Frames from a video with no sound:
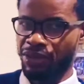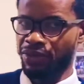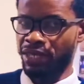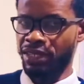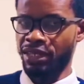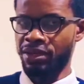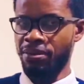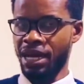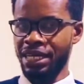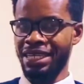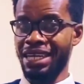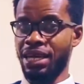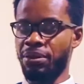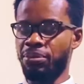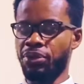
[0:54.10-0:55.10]
be rendered by
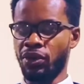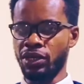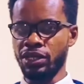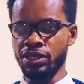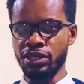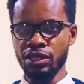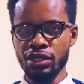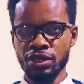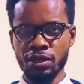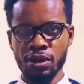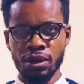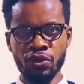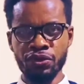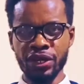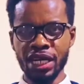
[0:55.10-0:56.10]
the employee.
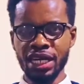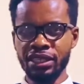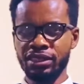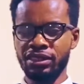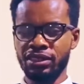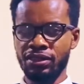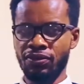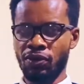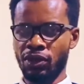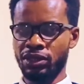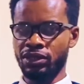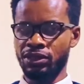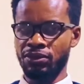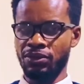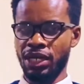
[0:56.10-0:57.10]
We'll relate
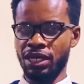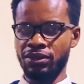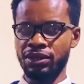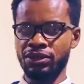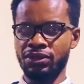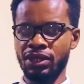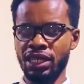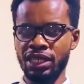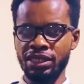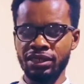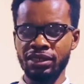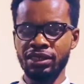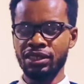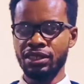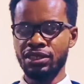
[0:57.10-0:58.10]
what we are going to
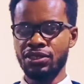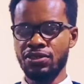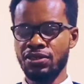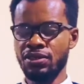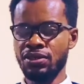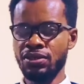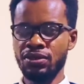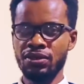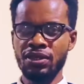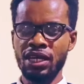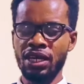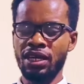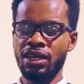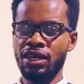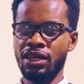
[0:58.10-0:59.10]
learn to
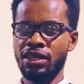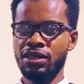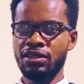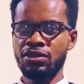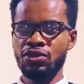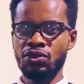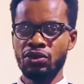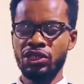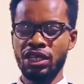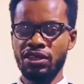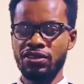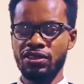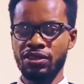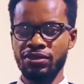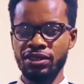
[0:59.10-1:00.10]
the social
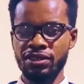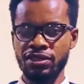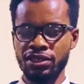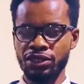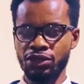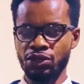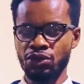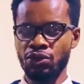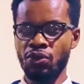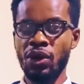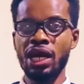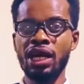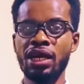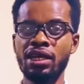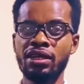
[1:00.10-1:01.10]
security issue,
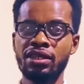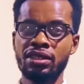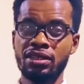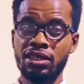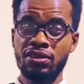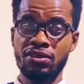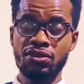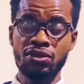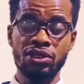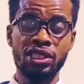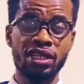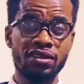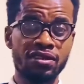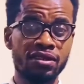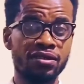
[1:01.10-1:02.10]
where the
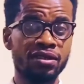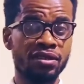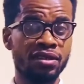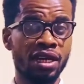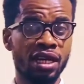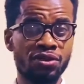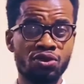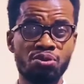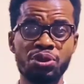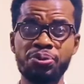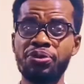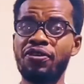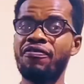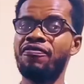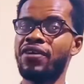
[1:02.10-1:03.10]
social security has to be
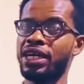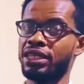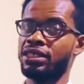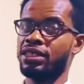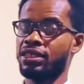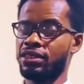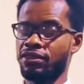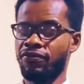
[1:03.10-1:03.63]
provided